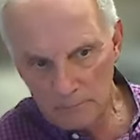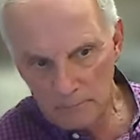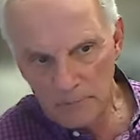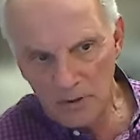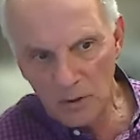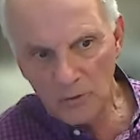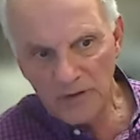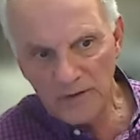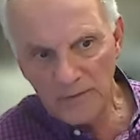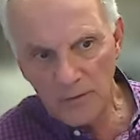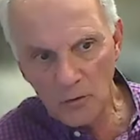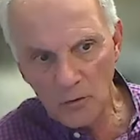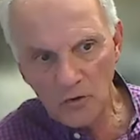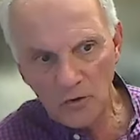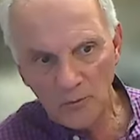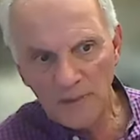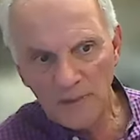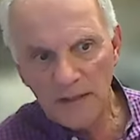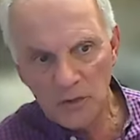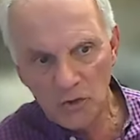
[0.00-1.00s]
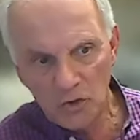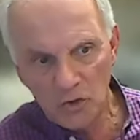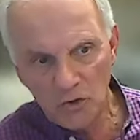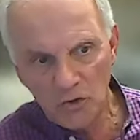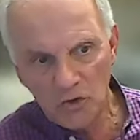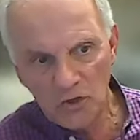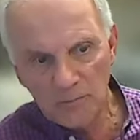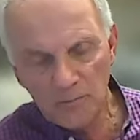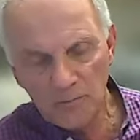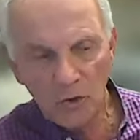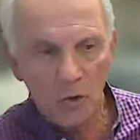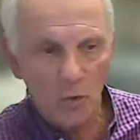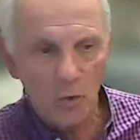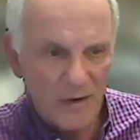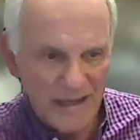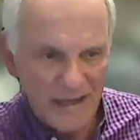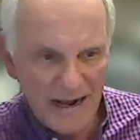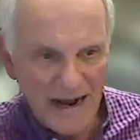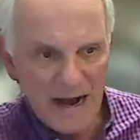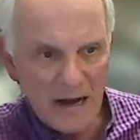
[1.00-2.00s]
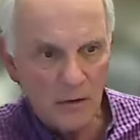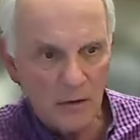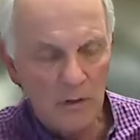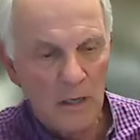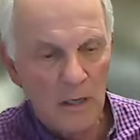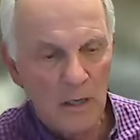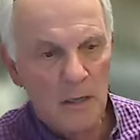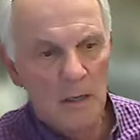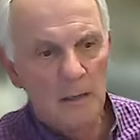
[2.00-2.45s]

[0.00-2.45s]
building those relationships, going out,